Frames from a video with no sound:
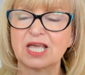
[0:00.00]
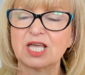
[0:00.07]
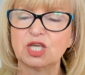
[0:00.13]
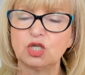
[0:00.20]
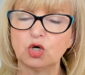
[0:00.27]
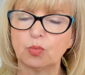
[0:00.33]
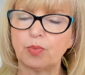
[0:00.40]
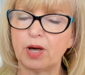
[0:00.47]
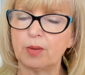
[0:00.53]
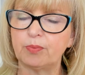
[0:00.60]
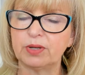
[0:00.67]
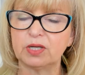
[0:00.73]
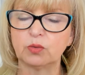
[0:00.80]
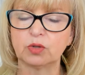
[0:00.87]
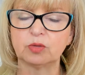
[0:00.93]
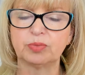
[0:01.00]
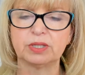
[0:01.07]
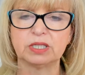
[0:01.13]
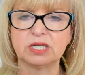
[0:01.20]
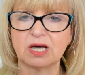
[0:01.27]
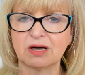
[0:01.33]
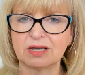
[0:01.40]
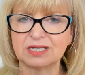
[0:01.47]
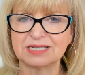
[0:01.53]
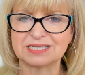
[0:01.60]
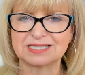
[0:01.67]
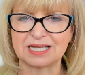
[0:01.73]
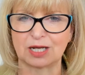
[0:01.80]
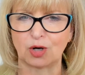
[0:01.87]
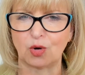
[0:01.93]
your puppy will be
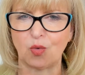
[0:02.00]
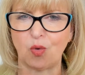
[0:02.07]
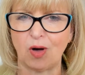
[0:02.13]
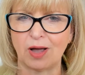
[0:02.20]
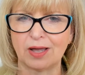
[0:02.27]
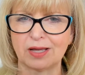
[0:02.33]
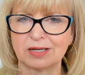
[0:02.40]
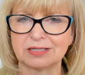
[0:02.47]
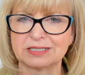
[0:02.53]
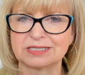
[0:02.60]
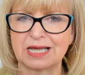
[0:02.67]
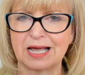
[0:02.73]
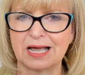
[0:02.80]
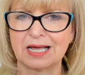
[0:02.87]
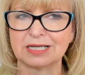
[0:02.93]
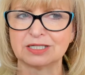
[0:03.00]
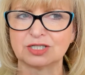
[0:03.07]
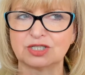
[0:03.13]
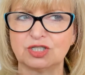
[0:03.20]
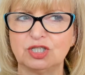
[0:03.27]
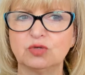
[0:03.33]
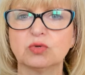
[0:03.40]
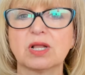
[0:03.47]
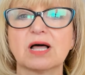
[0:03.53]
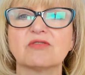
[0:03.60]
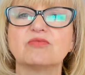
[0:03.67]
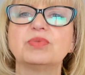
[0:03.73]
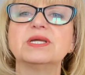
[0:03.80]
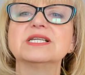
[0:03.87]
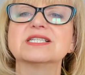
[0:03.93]
nice and quiet and you will
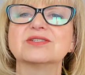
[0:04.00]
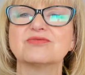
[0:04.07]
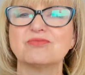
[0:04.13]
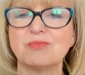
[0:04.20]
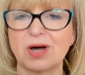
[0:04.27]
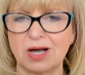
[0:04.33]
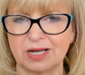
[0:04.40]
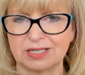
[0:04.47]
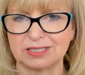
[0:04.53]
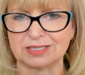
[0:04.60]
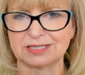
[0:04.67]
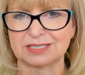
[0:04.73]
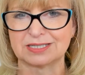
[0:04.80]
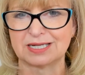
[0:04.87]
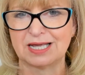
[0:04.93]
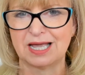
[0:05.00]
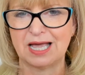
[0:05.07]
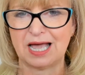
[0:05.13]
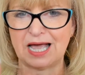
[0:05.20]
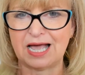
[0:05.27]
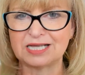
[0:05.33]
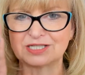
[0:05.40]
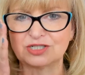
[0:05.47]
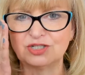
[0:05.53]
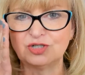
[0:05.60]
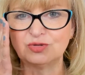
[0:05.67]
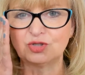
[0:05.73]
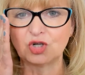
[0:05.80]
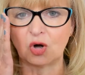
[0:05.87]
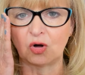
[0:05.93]
have peace of mind as a
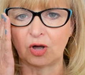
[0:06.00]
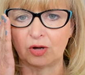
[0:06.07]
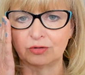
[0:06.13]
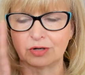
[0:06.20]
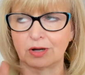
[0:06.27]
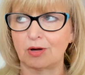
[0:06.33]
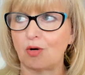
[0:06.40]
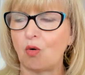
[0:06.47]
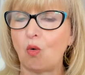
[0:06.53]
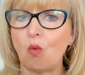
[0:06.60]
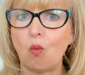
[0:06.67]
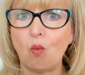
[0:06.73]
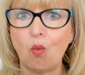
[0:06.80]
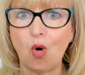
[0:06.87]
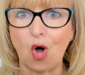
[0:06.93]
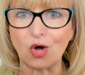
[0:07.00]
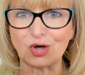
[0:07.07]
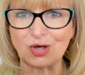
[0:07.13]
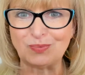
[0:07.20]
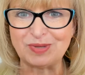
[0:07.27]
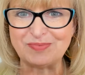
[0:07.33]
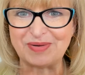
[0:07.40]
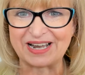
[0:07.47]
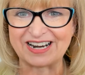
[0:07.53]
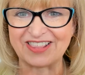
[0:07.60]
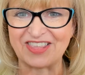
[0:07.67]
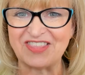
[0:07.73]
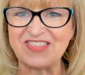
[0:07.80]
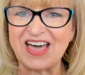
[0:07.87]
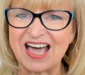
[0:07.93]
new dog owner. What could be better
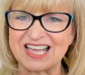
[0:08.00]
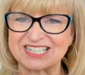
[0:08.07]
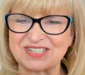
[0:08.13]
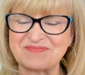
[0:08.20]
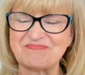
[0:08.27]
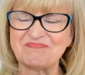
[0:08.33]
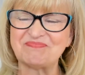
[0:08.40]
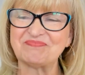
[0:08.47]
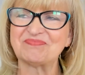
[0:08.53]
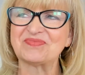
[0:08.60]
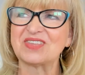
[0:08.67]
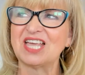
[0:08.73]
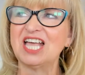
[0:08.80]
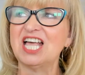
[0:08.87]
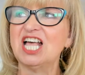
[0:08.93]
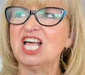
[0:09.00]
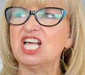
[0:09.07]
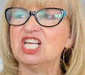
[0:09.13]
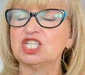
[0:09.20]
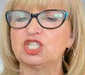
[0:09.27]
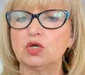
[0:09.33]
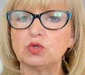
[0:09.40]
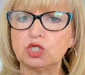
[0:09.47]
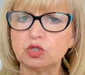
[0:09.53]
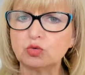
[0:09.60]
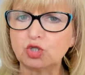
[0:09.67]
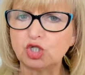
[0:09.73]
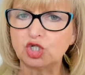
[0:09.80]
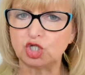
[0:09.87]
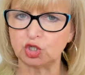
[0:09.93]
than that? So you
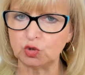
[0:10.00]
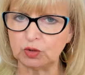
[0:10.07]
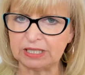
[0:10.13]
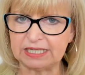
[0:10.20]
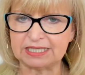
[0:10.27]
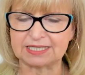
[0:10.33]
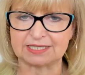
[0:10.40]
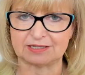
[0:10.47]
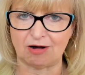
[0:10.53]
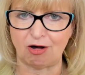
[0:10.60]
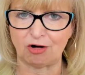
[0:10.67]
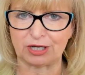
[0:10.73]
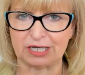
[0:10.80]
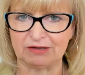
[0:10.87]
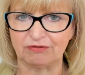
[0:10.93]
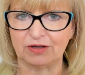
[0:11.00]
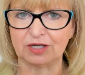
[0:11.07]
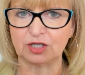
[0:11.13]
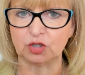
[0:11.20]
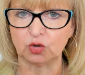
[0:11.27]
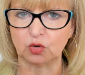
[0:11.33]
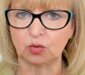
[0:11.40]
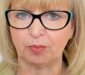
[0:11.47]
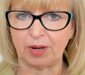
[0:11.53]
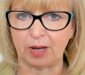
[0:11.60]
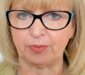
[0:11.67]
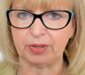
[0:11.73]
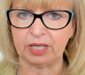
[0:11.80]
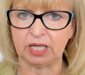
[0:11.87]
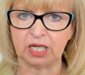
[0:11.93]
duly start giving your
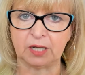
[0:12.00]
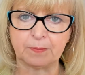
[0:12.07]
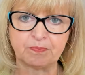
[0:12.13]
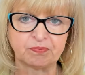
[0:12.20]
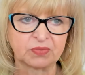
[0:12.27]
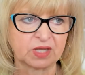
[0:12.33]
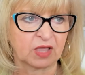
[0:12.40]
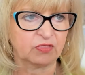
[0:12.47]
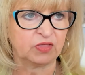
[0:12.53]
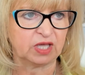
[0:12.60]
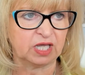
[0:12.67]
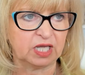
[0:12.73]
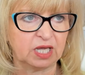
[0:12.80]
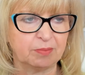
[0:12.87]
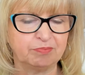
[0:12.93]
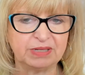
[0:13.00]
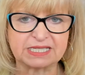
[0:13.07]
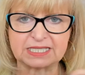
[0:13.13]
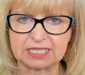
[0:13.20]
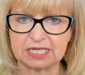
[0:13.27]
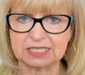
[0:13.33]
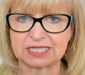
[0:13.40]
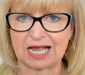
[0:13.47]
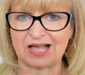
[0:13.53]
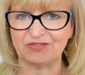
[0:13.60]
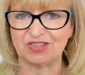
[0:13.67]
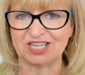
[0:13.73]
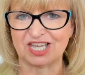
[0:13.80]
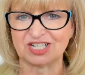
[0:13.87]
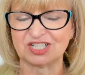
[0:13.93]
puppy the biscuit at
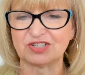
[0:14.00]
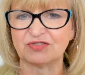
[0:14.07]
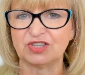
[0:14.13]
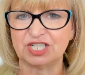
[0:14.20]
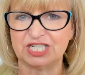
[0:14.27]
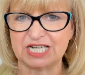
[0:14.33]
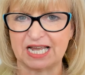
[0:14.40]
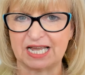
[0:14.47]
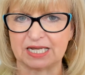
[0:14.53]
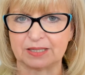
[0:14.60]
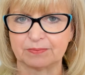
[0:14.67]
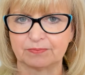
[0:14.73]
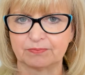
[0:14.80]
the end of the day.